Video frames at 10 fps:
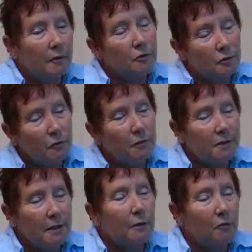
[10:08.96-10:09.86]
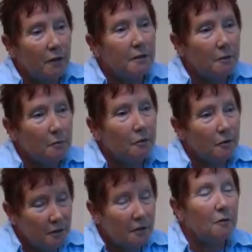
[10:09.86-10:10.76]
I do fall asleep reading a
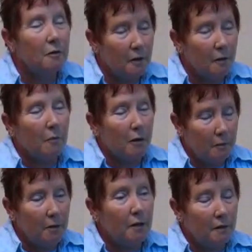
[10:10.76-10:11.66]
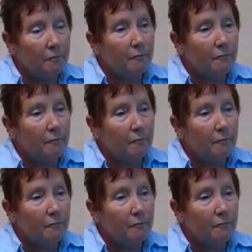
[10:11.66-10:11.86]
book, so that might be.